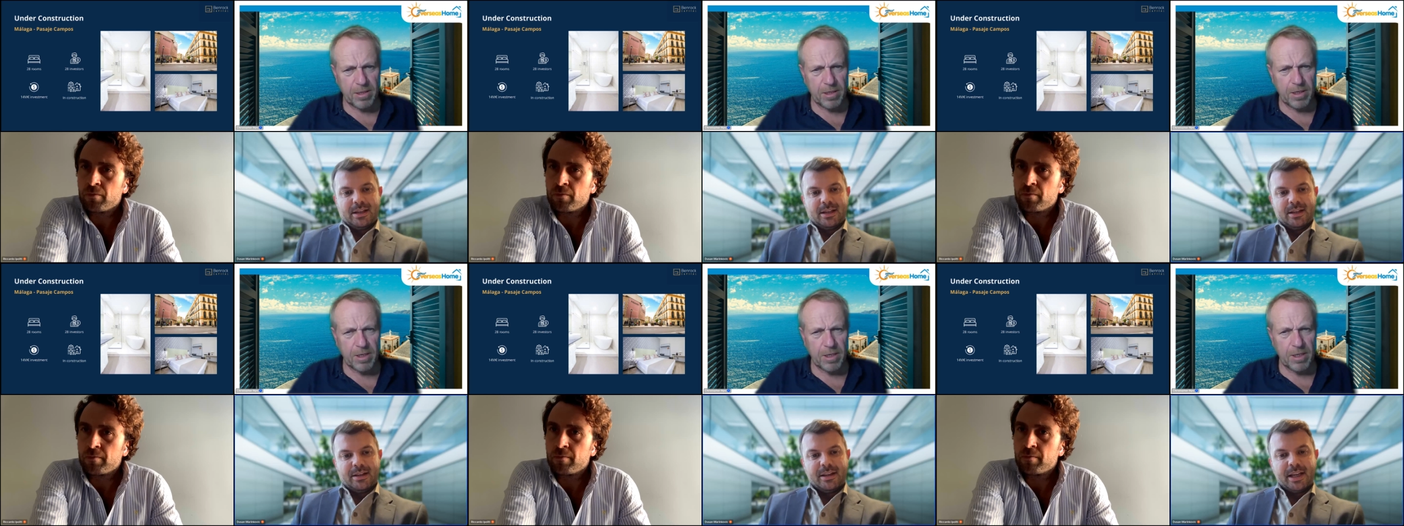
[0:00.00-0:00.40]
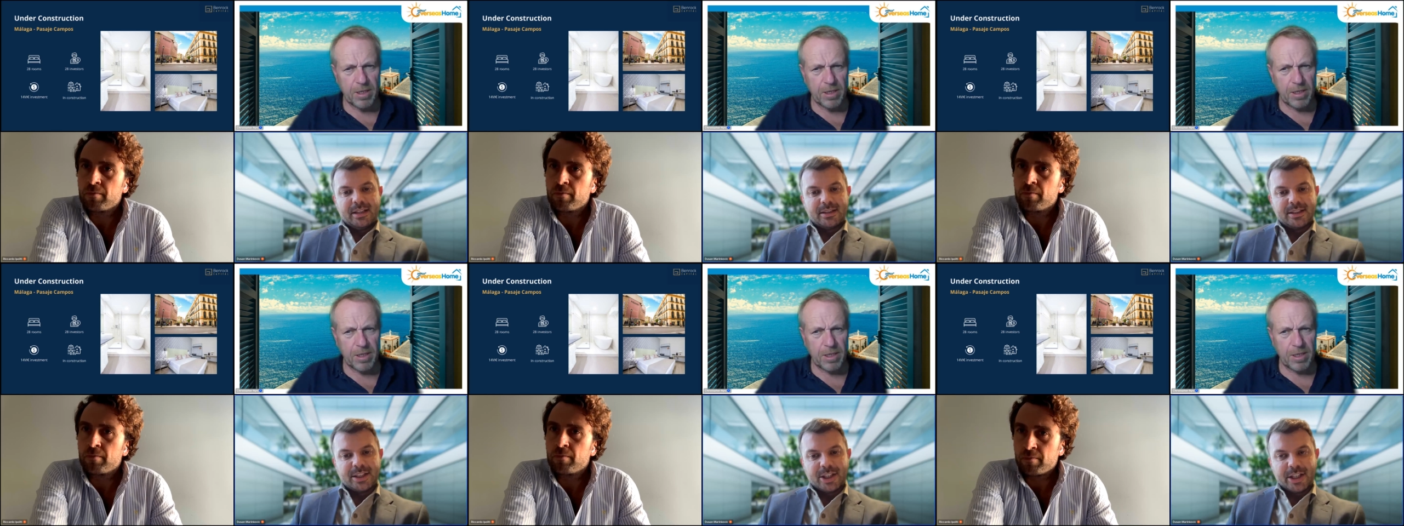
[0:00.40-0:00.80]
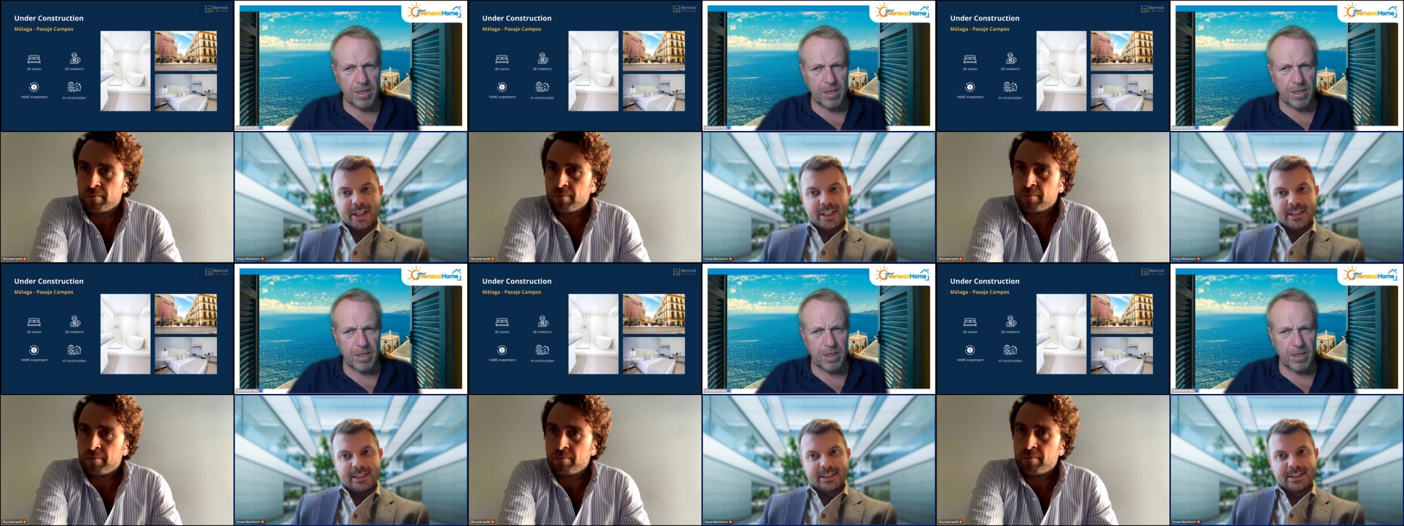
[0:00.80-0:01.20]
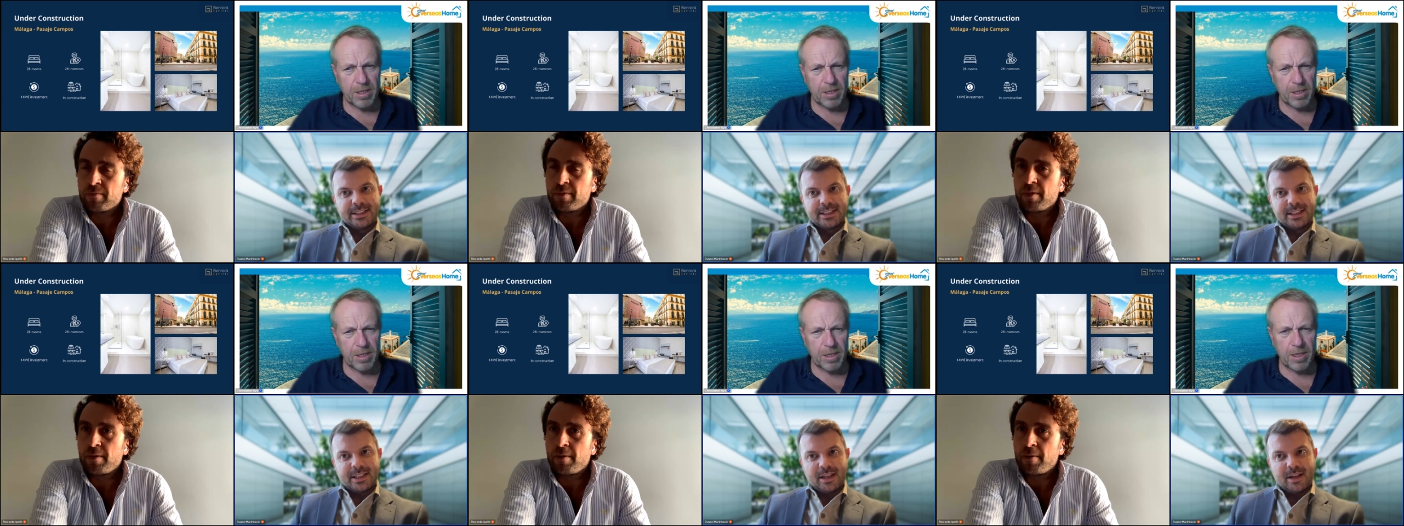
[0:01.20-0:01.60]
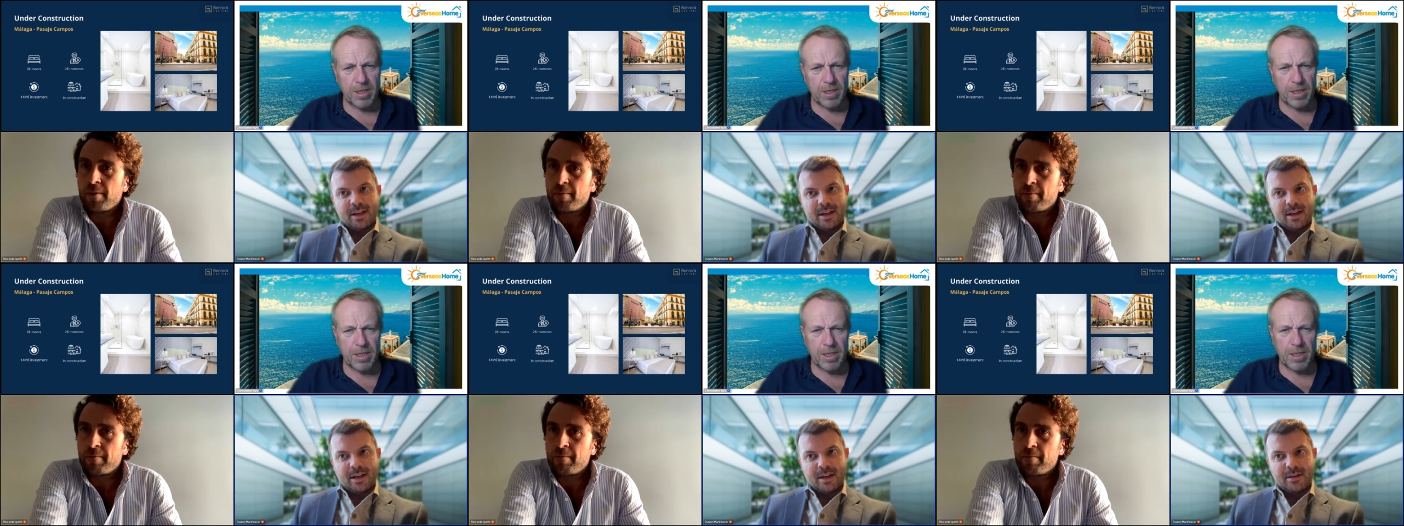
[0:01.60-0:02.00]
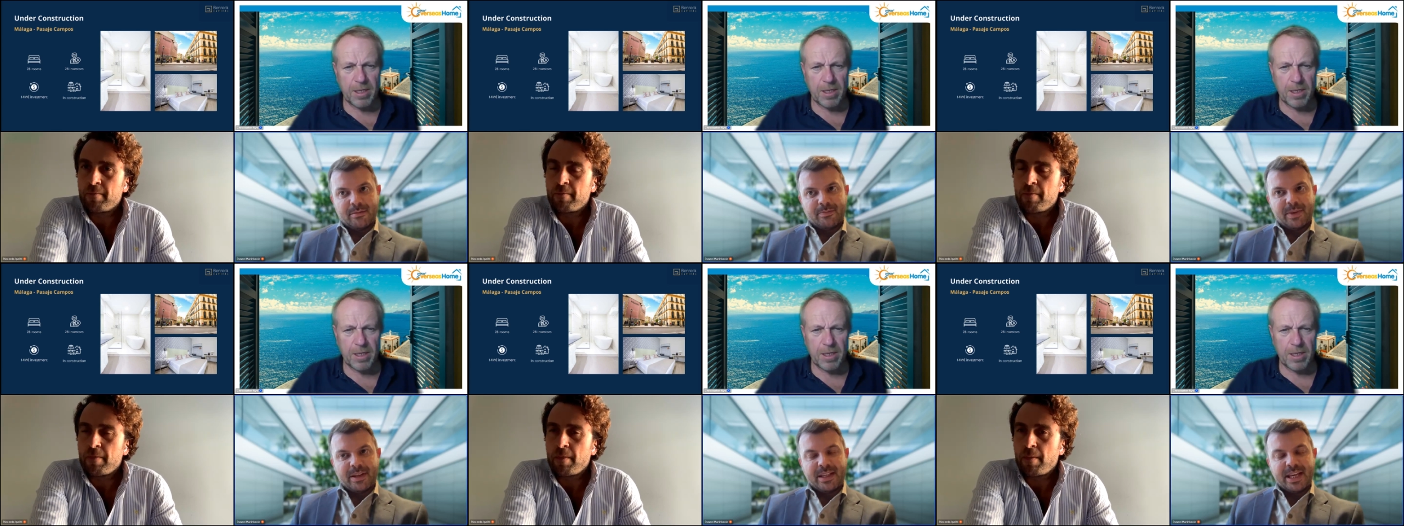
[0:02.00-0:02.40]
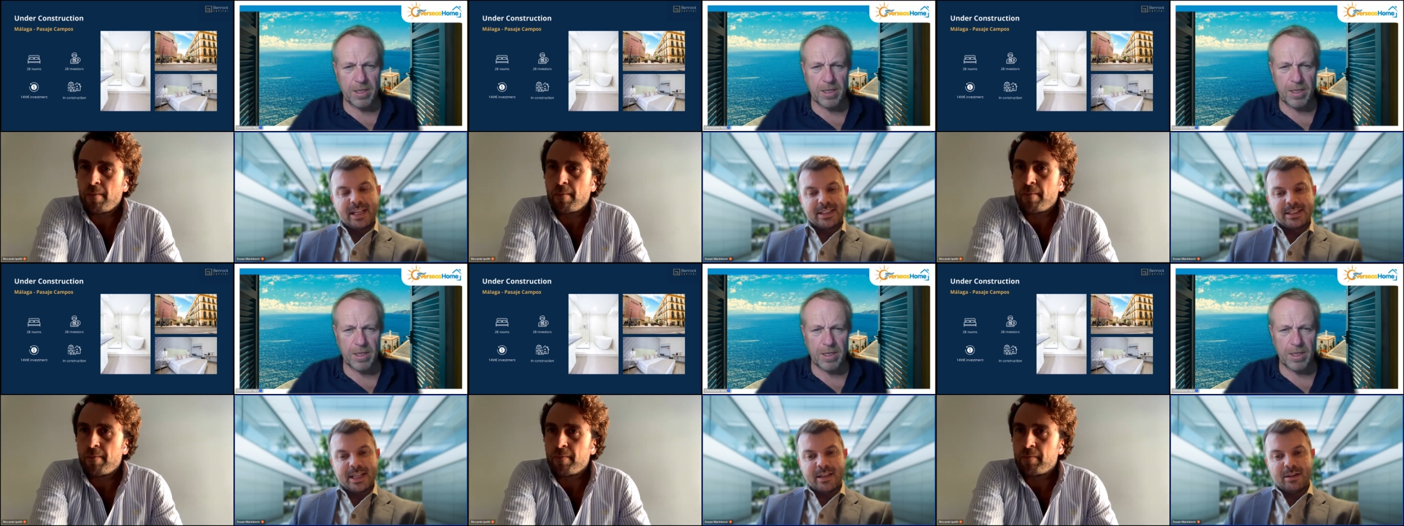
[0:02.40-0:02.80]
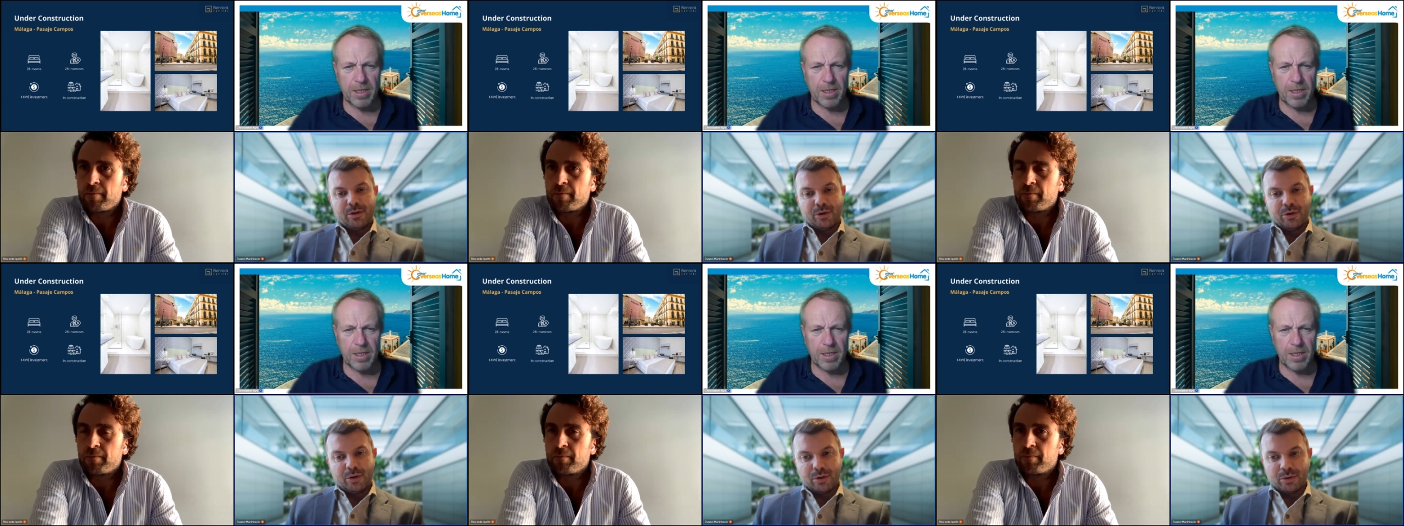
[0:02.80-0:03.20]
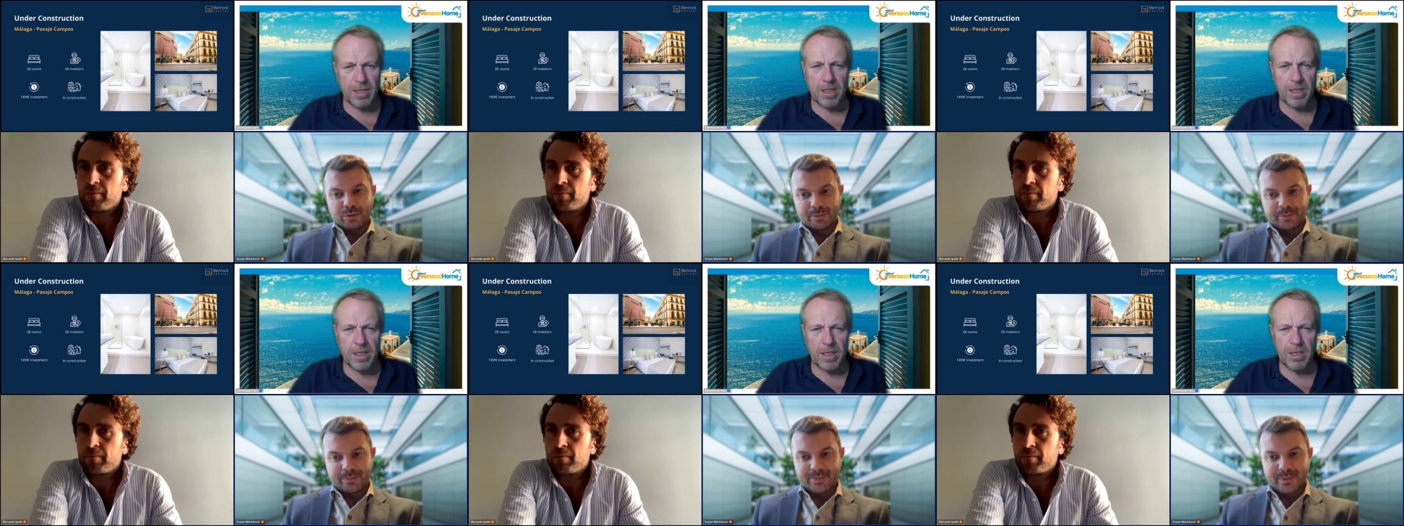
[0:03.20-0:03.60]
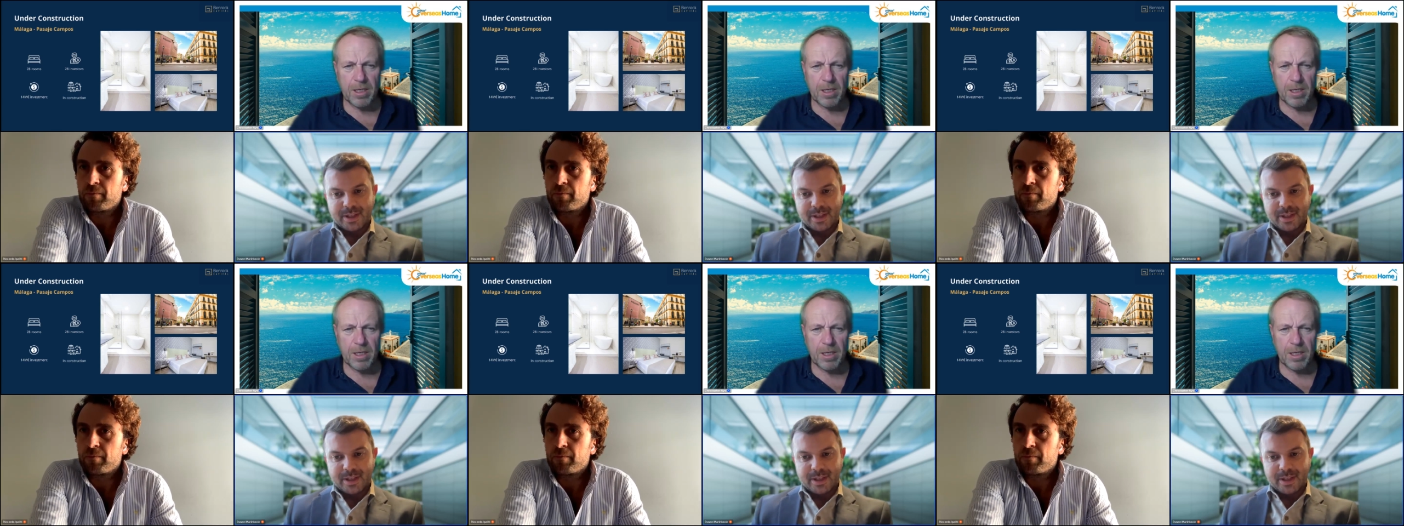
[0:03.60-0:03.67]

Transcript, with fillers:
Speaker 1: Uh, the answer is uh, yes and no.